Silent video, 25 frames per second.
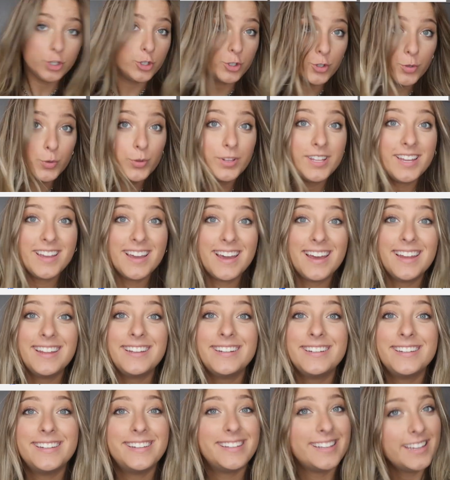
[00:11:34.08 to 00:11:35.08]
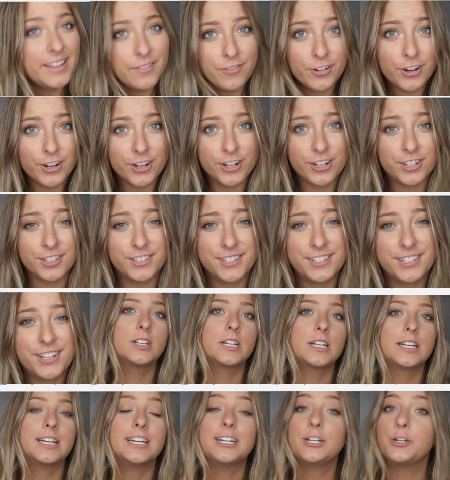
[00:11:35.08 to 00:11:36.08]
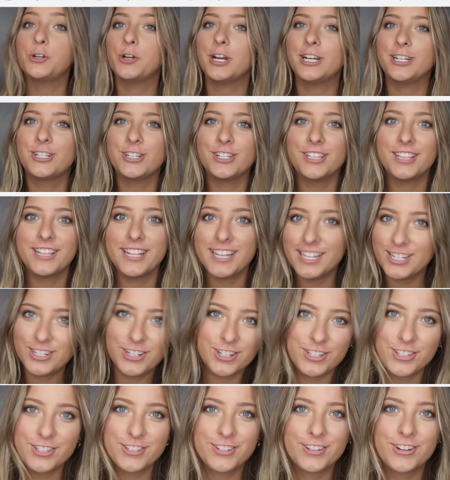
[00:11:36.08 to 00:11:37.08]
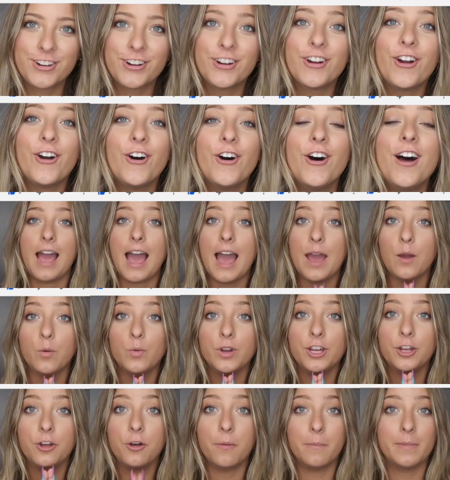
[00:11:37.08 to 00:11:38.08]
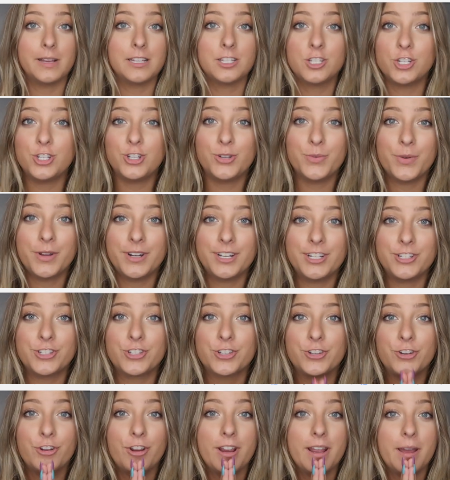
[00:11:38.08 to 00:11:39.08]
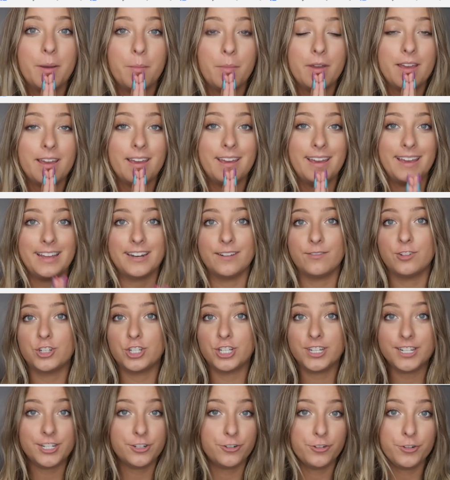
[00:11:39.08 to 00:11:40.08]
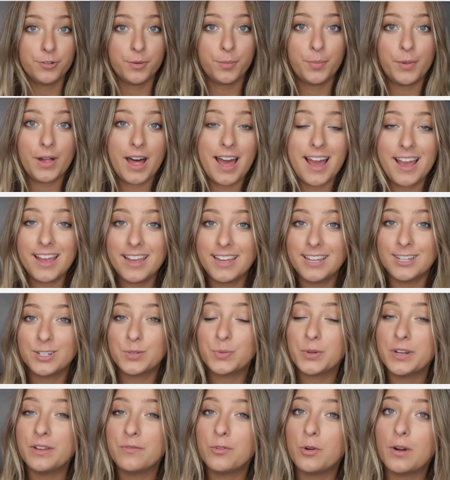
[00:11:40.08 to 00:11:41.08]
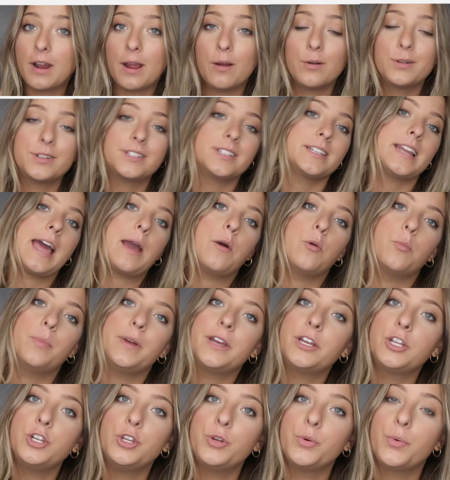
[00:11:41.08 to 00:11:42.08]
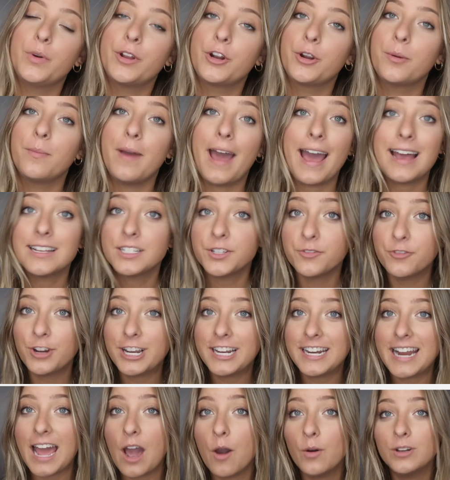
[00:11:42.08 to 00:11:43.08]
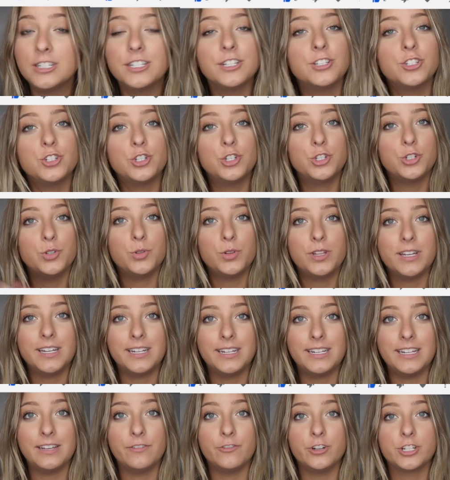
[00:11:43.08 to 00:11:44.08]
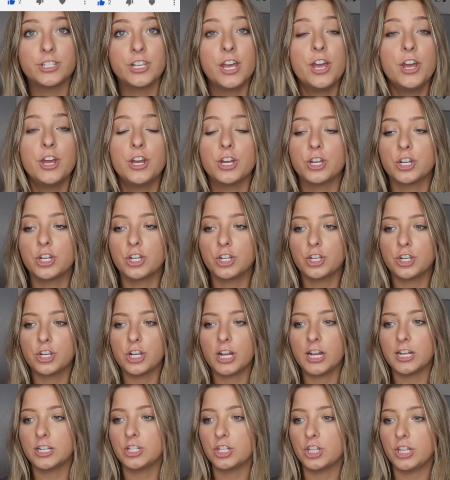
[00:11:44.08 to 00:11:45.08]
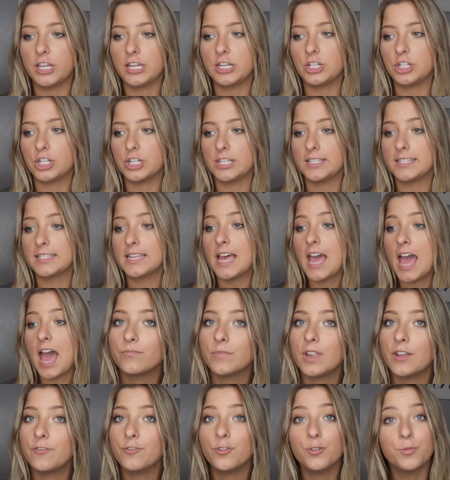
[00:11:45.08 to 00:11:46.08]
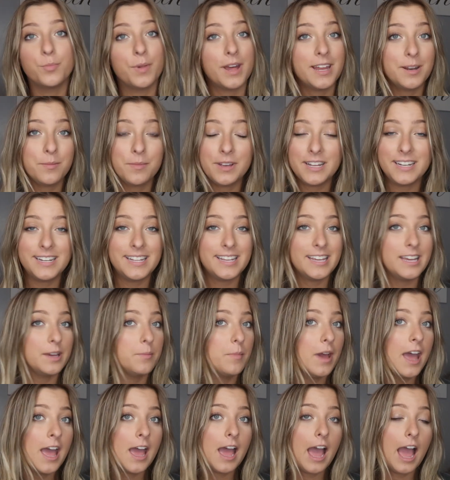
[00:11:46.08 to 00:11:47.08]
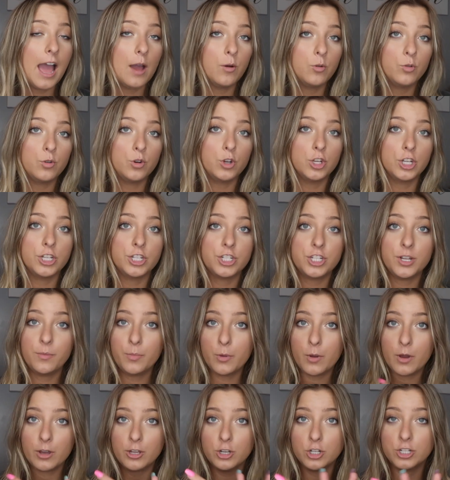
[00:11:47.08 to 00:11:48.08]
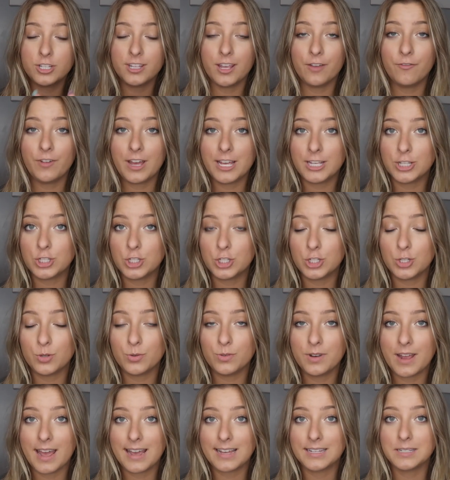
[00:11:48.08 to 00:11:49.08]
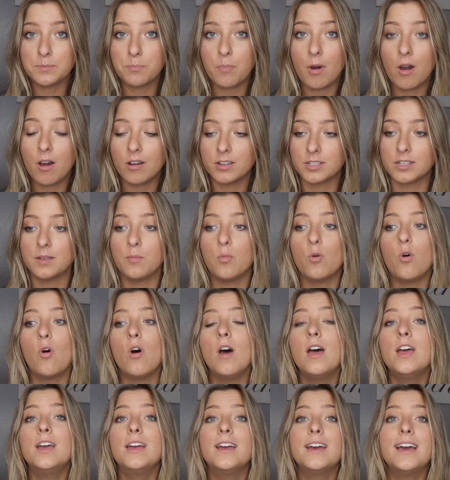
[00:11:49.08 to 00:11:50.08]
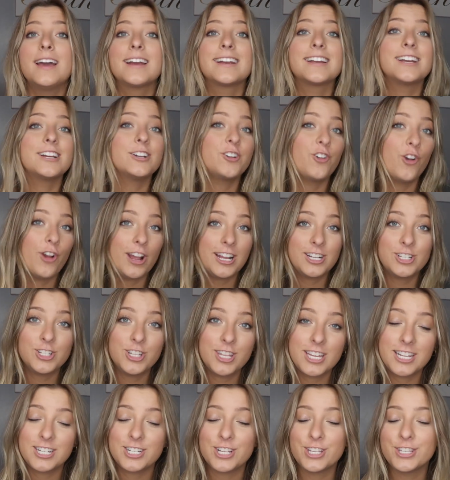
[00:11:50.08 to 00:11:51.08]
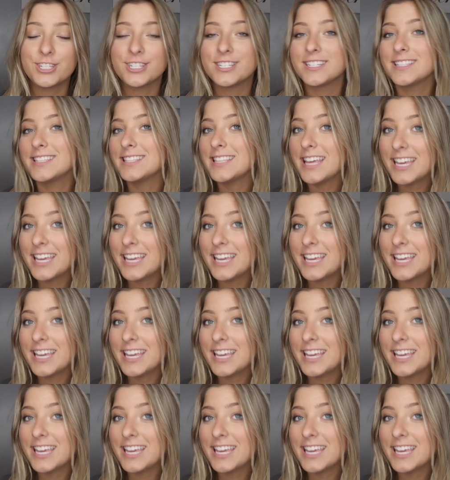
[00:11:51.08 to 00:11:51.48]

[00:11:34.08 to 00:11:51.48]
Julia Deavers. Congratulations, girl. I will message you on Instagram, and if she doesn't reply in 24 hours, then I will pick a new winner. But as of right now, it is Julia Deavers. Congratulations. If you reply to my DM, I will ship you out your stuff as soon as possible. Congratulations.